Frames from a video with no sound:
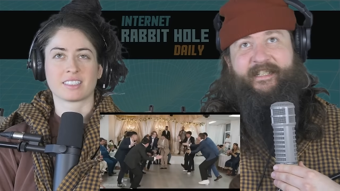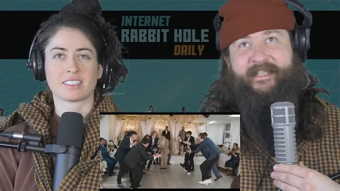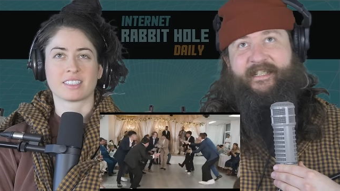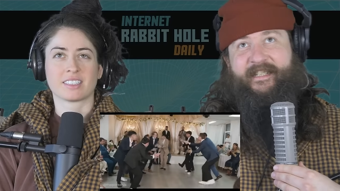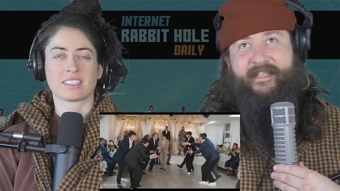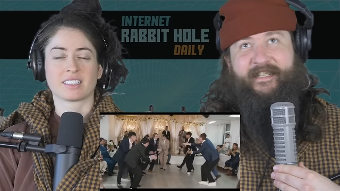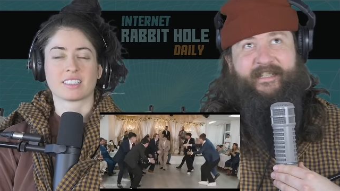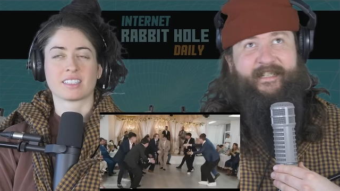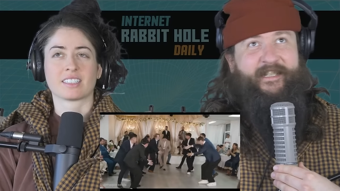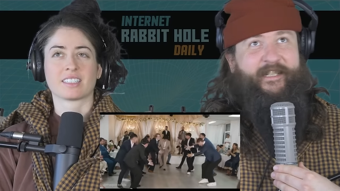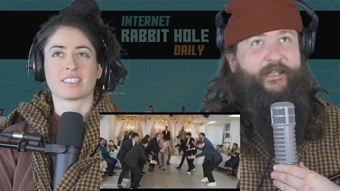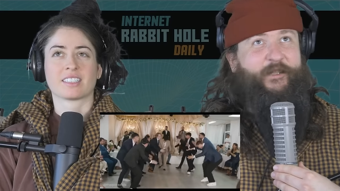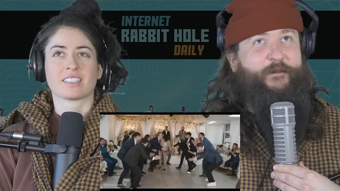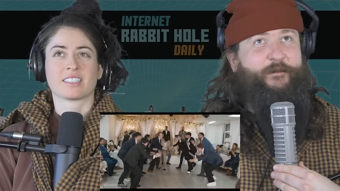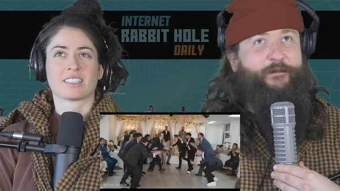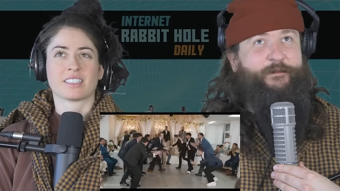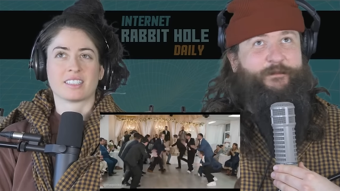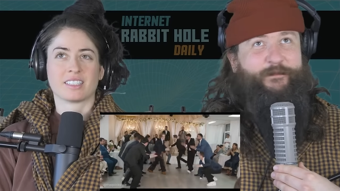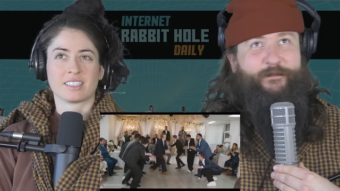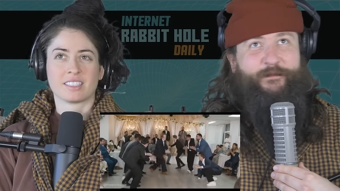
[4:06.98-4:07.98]

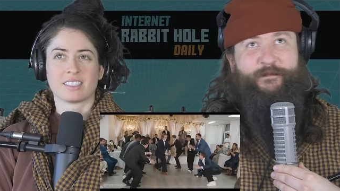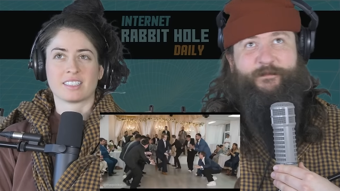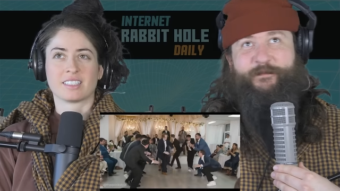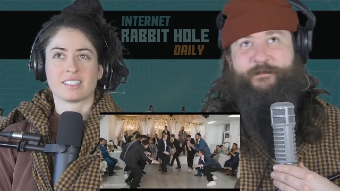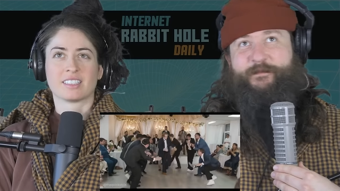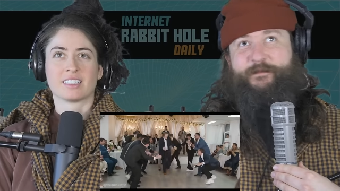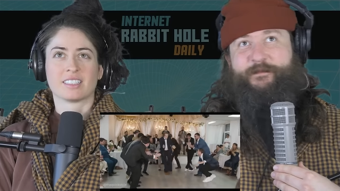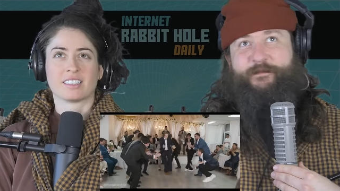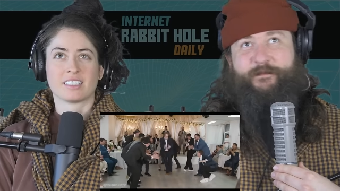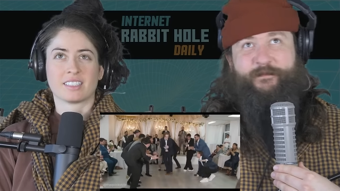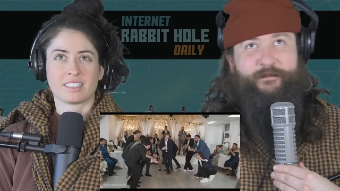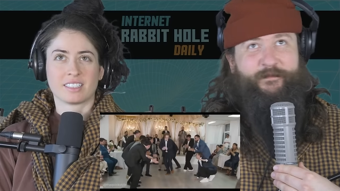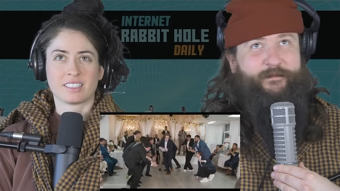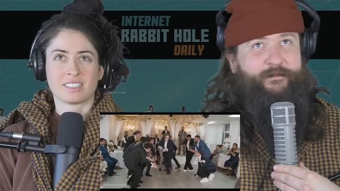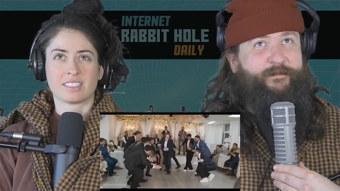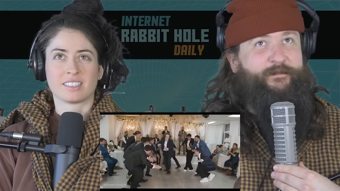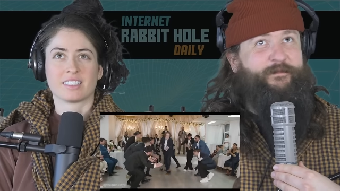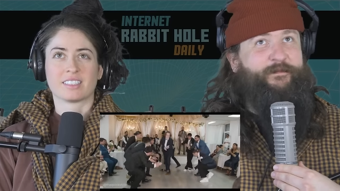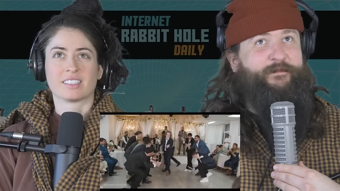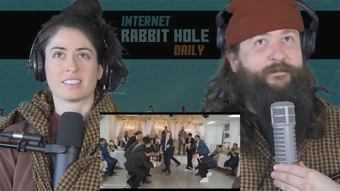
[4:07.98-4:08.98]

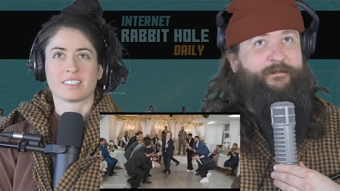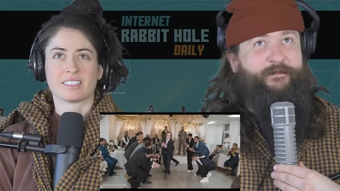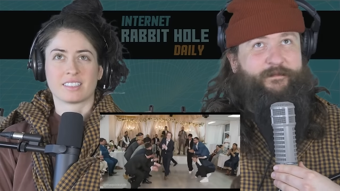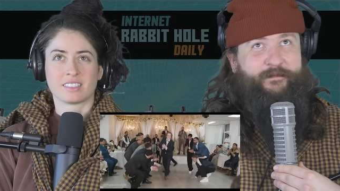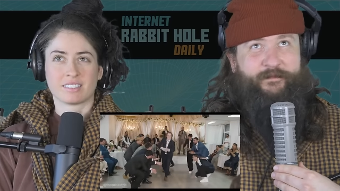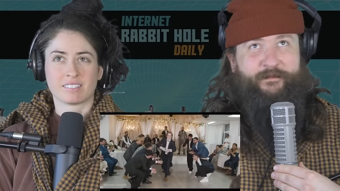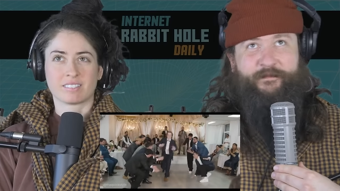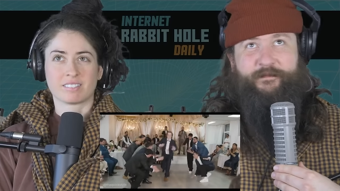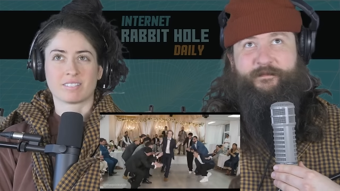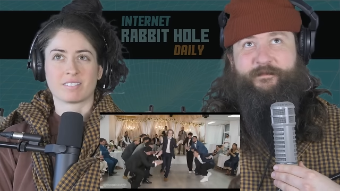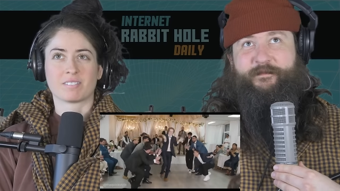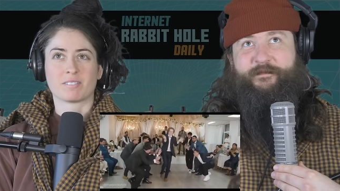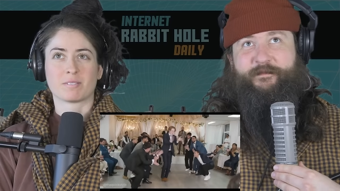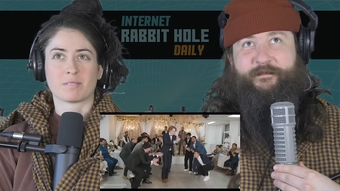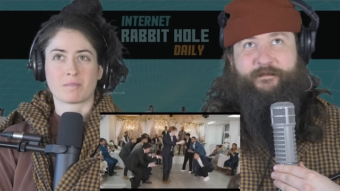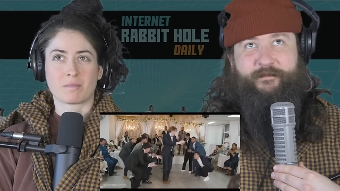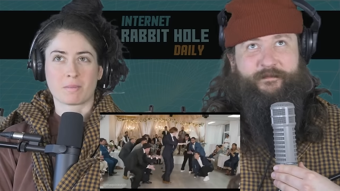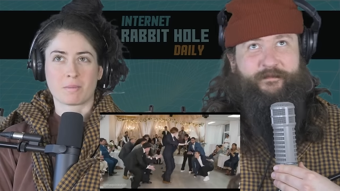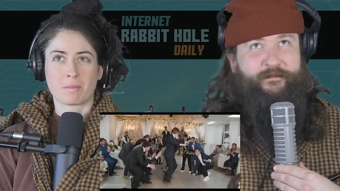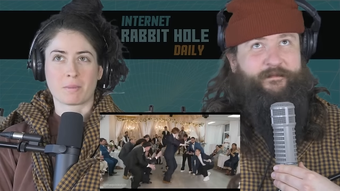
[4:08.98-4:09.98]

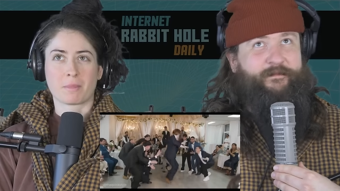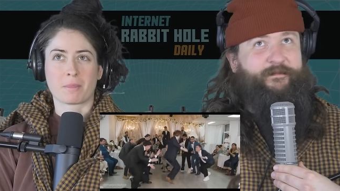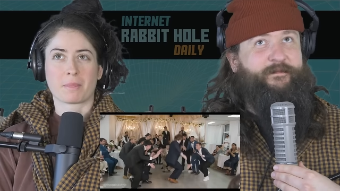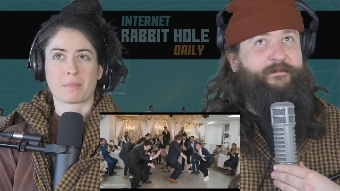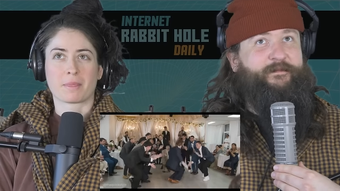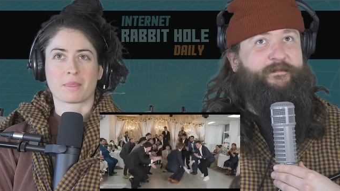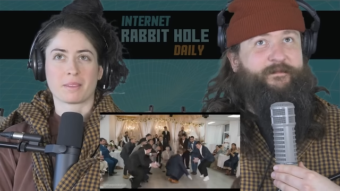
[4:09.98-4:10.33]
[no speech]